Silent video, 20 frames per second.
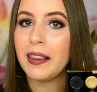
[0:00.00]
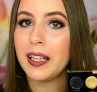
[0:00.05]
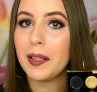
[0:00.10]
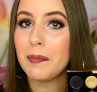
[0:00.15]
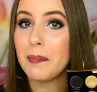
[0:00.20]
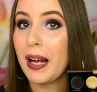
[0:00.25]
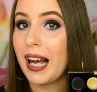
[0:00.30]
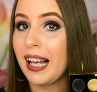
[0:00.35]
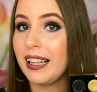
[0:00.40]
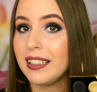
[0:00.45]

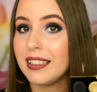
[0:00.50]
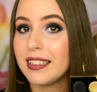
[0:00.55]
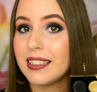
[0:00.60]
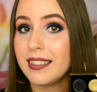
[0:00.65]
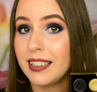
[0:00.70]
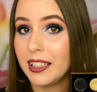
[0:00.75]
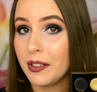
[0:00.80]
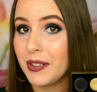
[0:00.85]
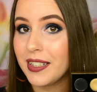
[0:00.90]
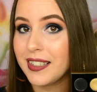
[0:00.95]
That Palette
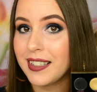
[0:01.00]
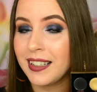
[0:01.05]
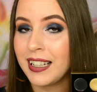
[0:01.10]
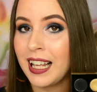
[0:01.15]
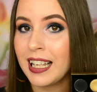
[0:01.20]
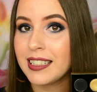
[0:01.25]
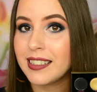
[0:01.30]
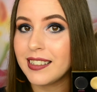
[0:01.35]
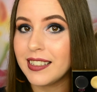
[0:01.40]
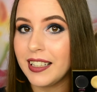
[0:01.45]
series
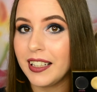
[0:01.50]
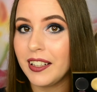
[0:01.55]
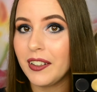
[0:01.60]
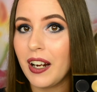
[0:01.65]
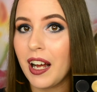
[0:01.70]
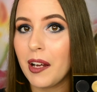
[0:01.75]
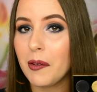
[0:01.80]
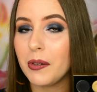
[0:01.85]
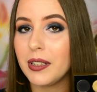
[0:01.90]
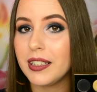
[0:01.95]
next year,
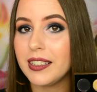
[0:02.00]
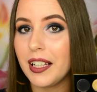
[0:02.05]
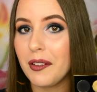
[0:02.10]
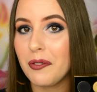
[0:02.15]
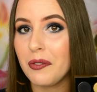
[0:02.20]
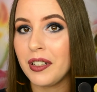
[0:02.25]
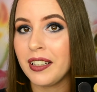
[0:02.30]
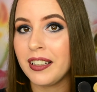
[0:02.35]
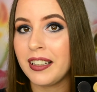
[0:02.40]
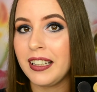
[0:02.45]
I will
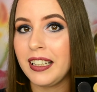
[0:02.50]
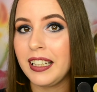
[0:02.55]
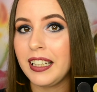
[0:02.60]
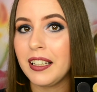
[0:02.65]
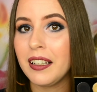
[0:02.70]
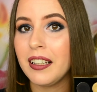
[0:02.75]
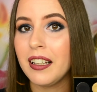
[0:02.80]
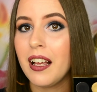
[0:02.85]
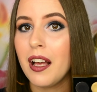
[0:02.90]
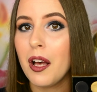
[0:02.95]
definitely